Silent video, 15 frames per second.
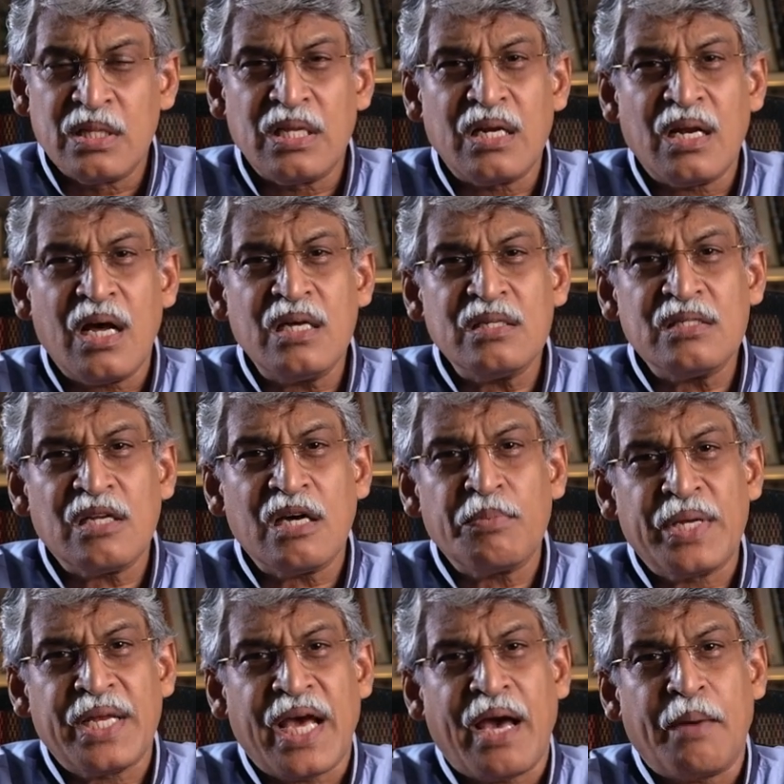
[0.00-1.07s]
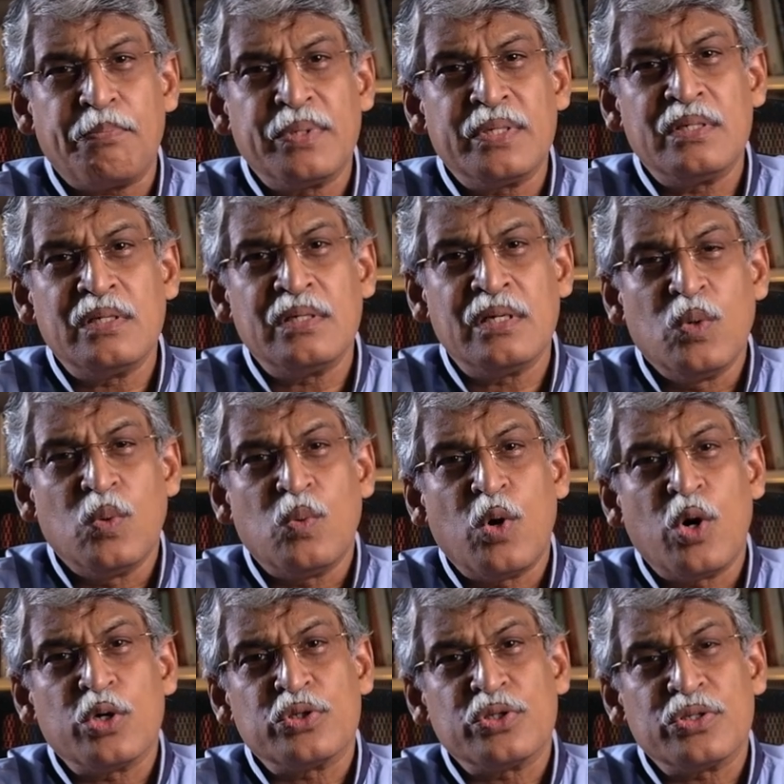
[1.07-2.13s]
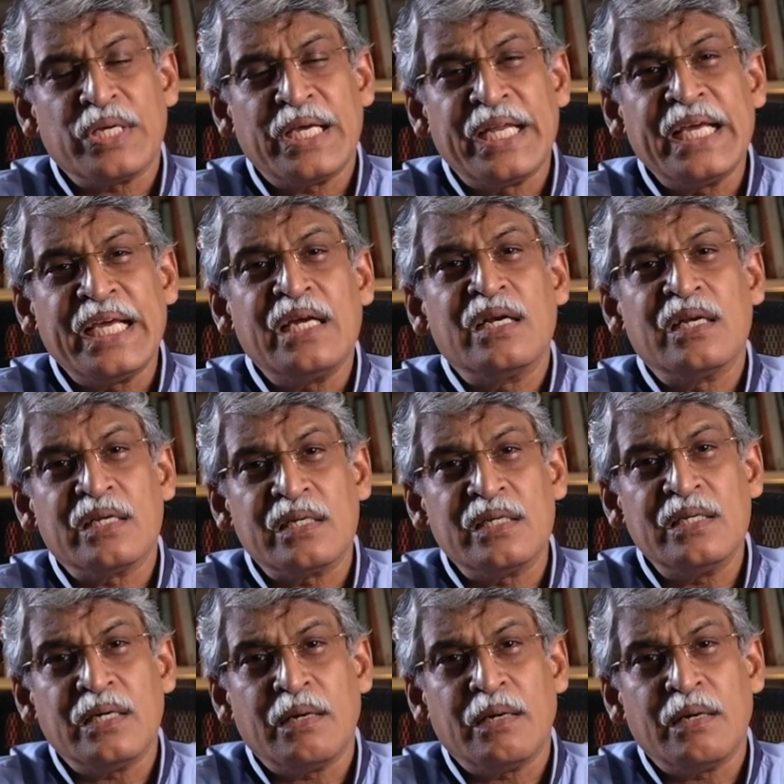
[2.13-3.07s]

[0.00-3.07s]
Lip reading: The last time it happened was in England.